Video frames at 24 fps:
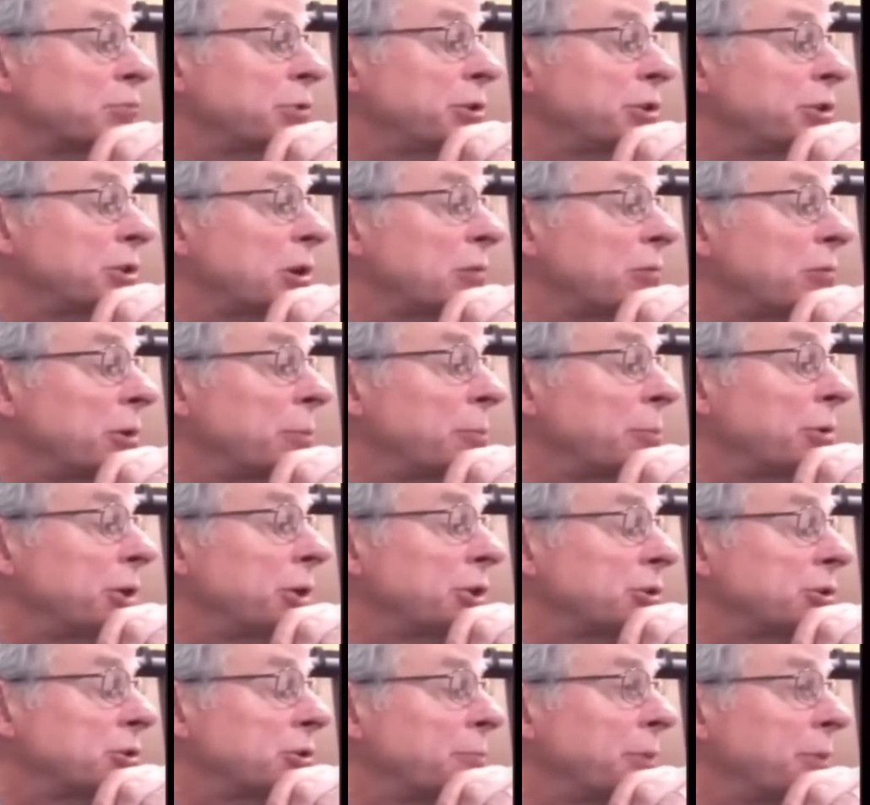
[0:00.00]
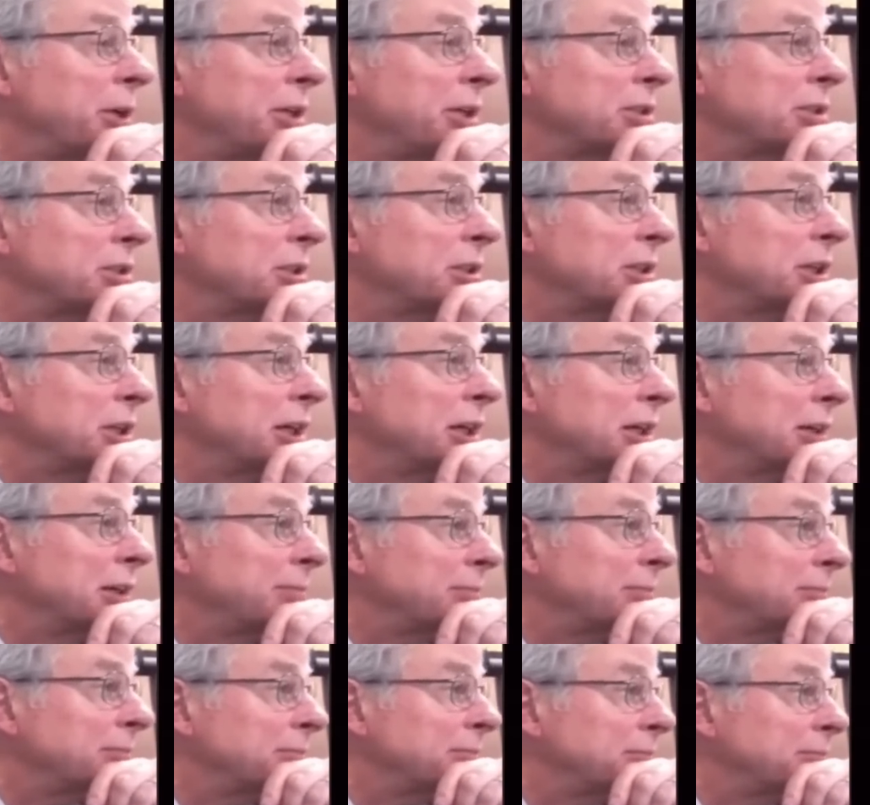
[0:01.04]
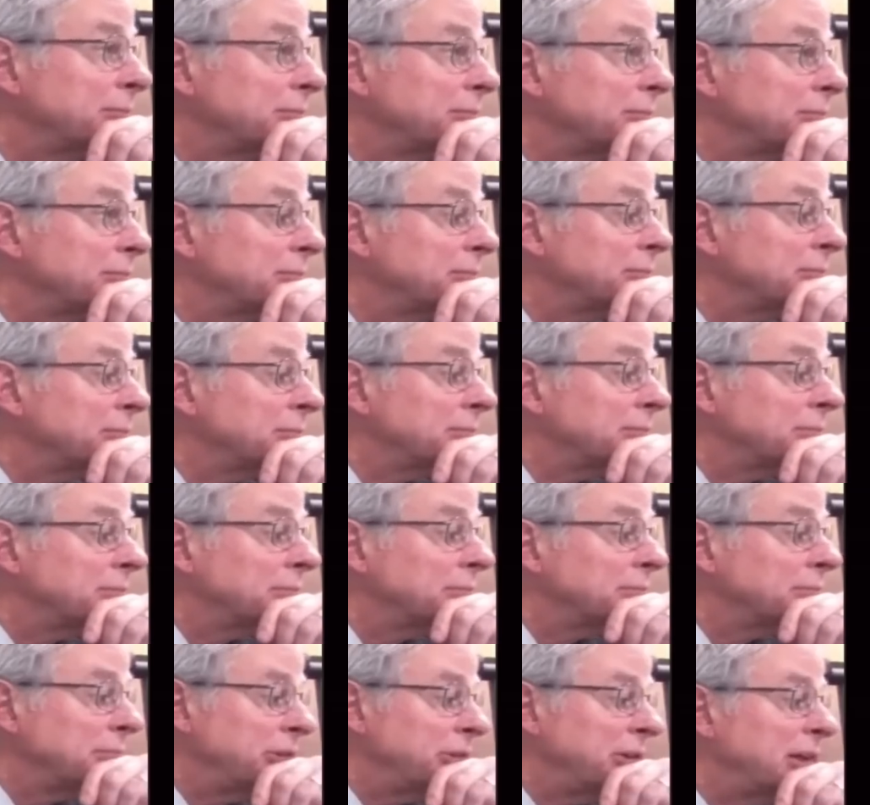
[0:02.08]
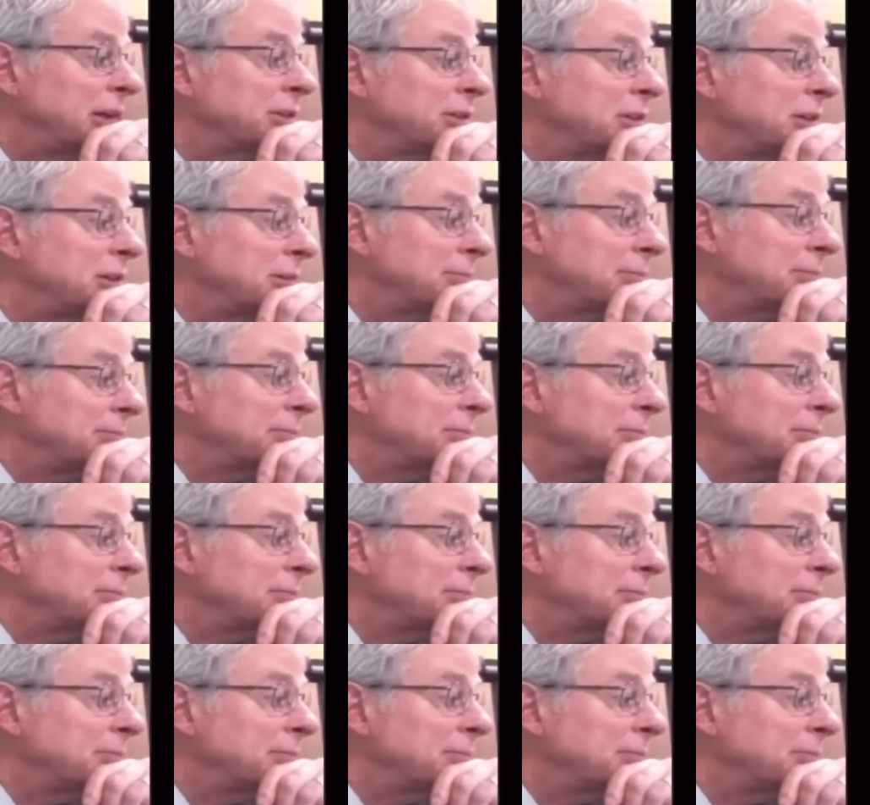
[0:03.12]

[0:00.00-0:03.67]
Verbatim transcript: Pretty, are we pretty sure Peyton's going to get it? Fifty-two thirteen. That's it.